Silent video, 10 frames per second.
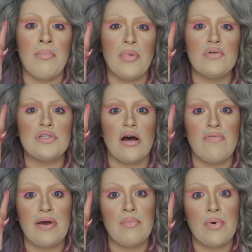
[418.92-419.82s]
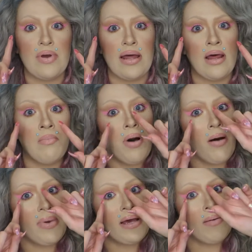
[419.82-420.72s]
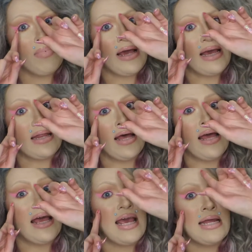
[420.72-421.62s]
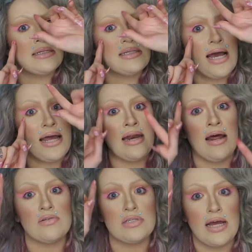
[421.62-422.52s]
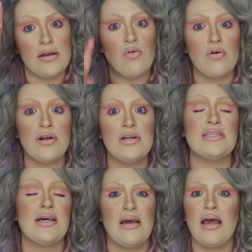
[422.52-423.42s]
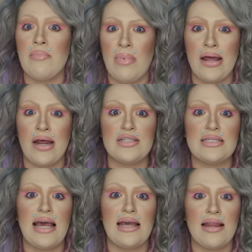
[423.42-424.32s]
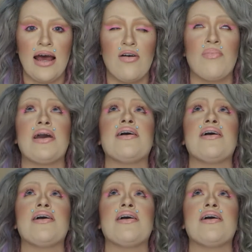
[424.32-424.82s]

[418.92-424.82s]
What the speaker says: most often we'll get them popping up like in the inside and outside corners. And man, I just hate that. Oh my